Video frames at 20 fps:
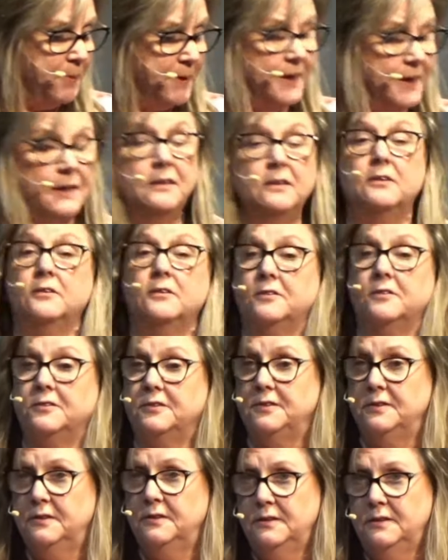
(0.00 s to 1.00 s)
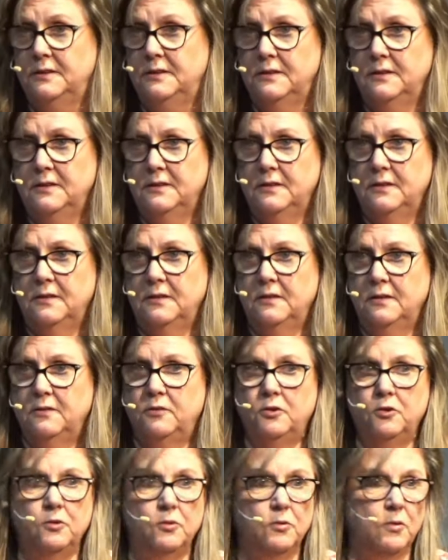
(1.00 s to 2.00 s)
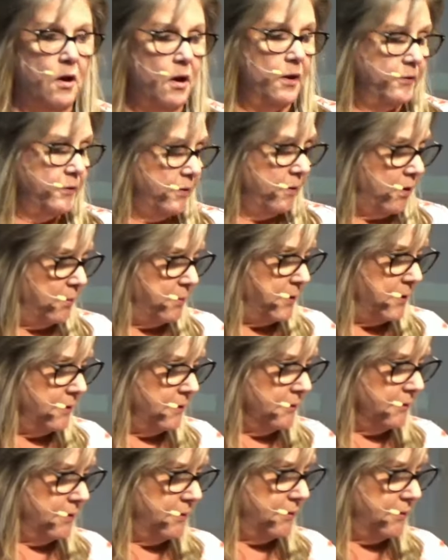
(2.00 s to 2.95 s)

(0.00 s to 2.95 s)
pillars to our Dharma.